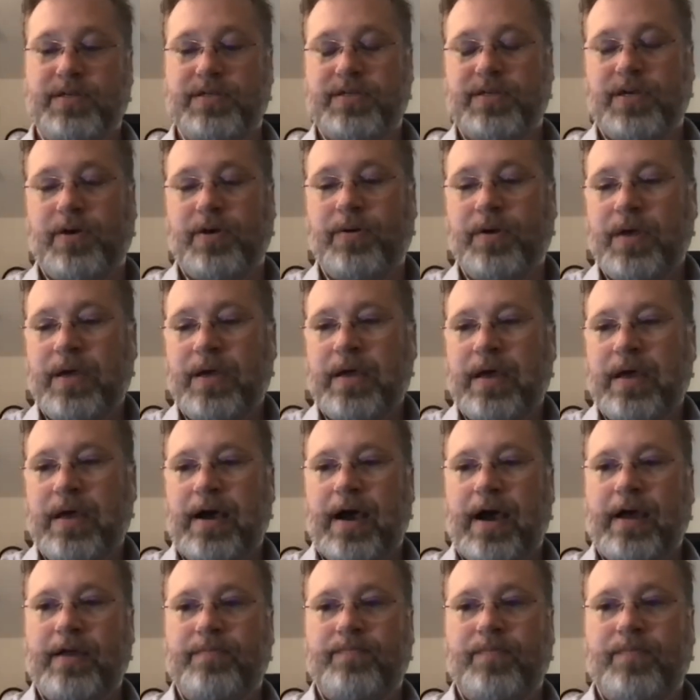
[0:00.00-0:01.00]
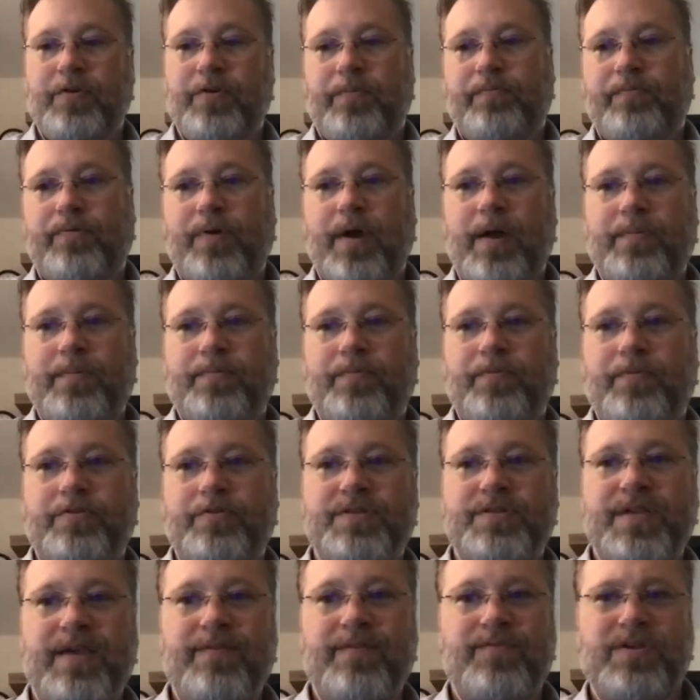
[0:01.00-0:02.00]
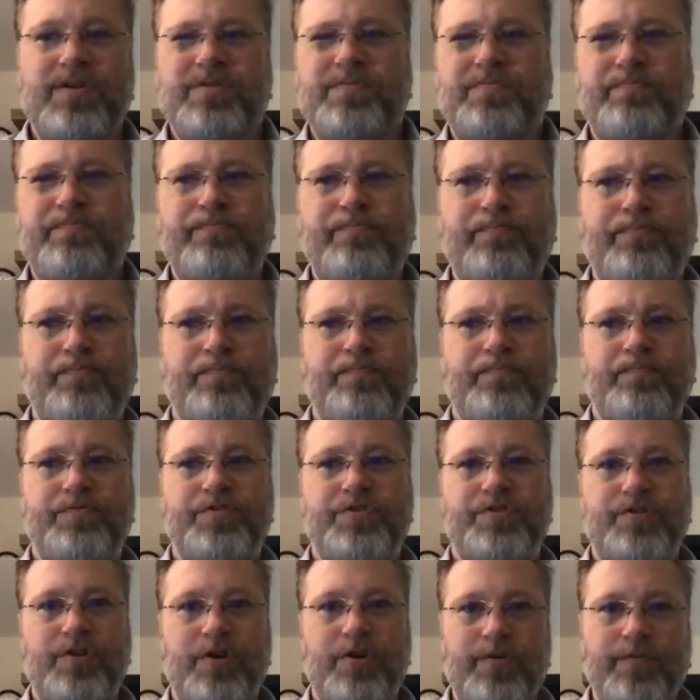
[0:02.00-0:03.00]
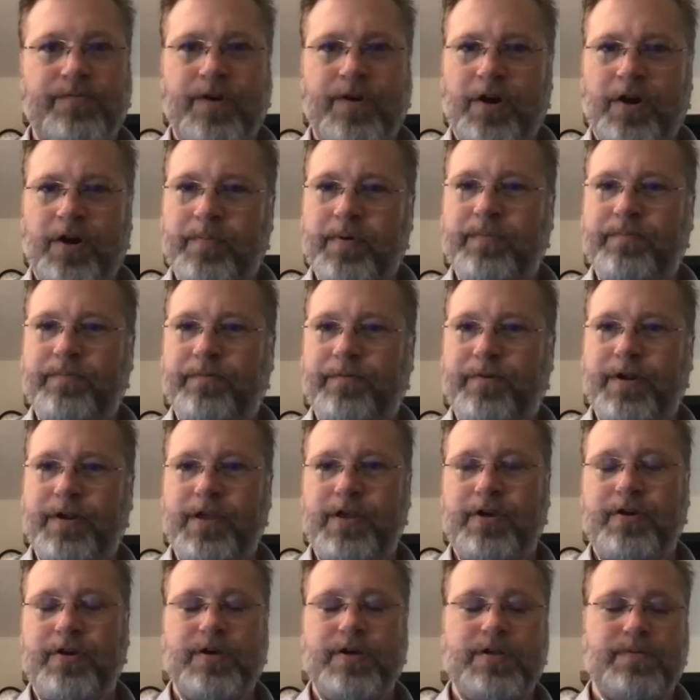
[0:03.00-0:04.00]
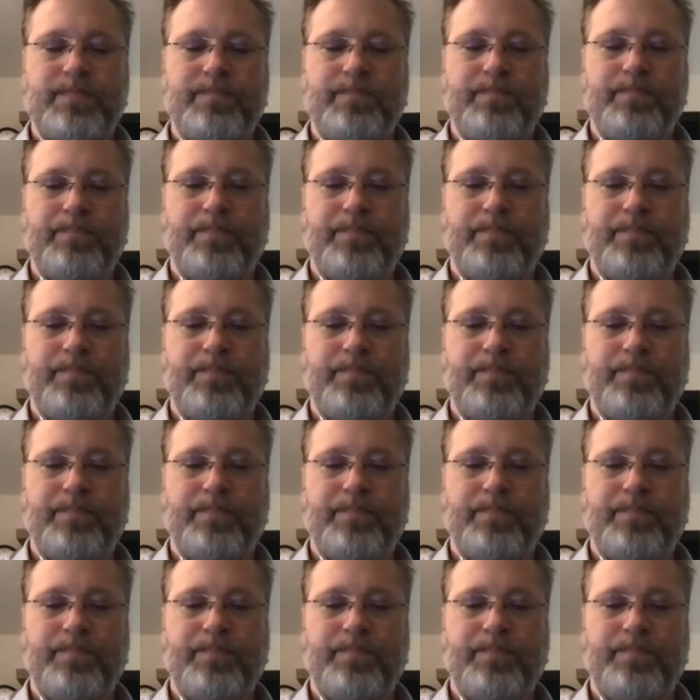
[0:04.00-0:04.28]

So I, their, prob- their safety's so far been pretty good,